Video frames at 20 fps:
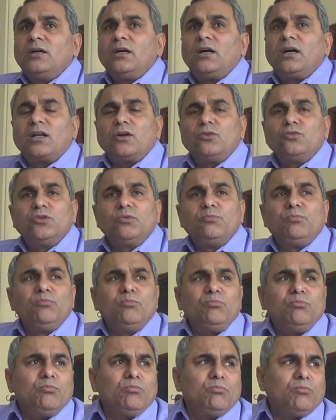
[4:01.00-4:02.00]
around
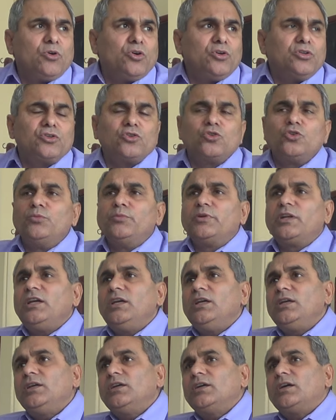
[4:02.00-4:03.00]

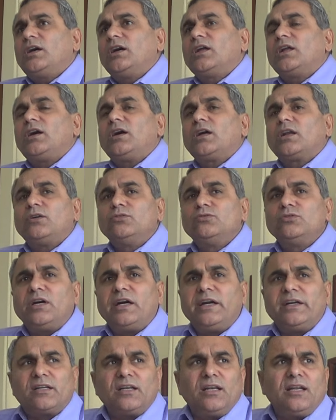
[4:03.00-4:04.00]
Montgomery, around
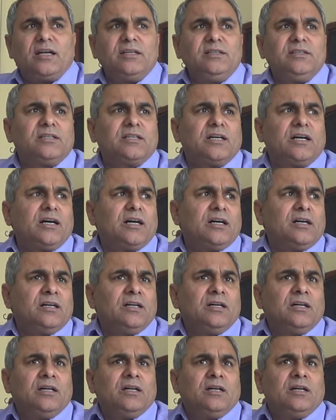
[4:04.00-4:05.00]

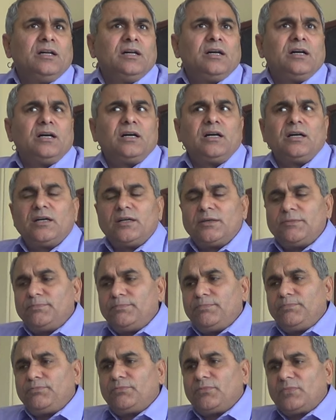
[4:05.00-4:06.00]
Atlanta,
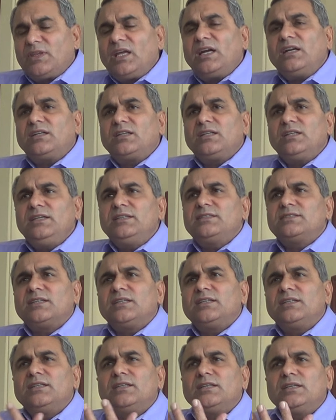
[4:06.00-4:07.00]
that
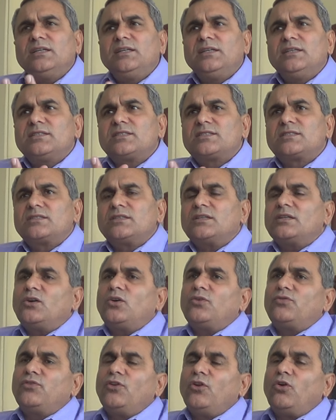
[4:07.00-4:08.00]
region is
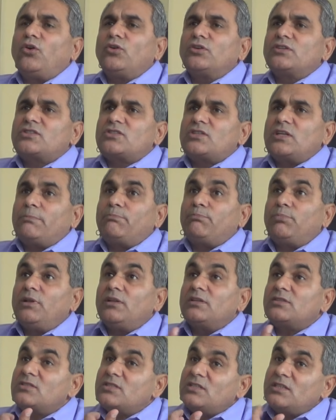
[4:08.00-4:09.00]
of long
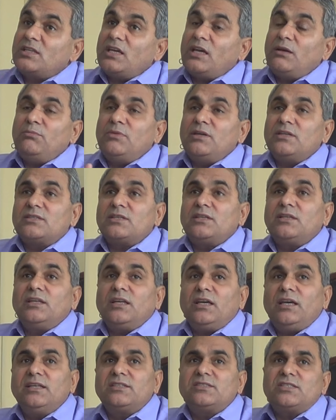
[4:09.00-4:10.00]
staples. Same is
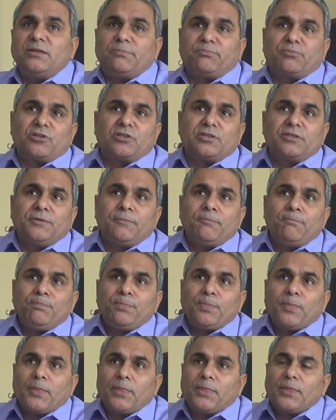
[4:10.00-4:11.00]
in Egypt,
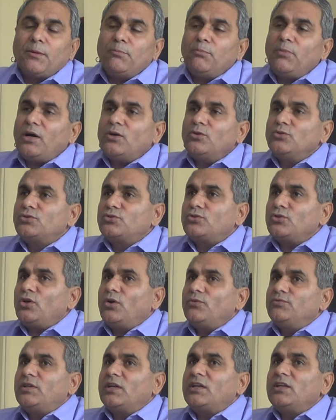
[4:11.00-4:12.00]
the mouth
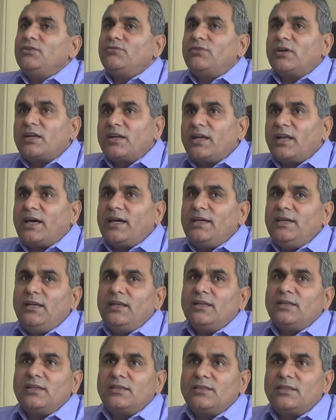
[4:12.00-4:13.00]
of the river
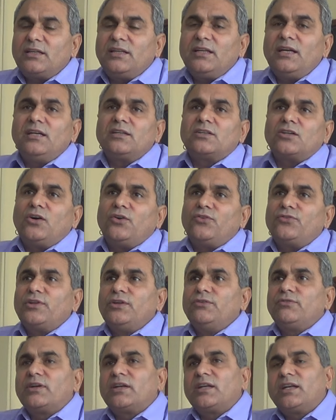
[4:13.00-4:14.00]
Nile, the delta of
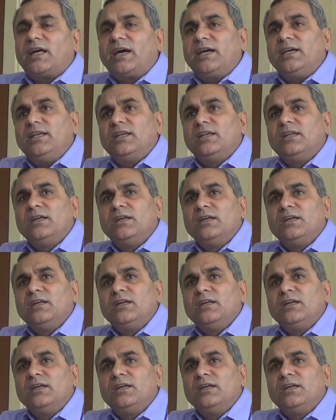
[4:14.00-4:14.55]
river Nile.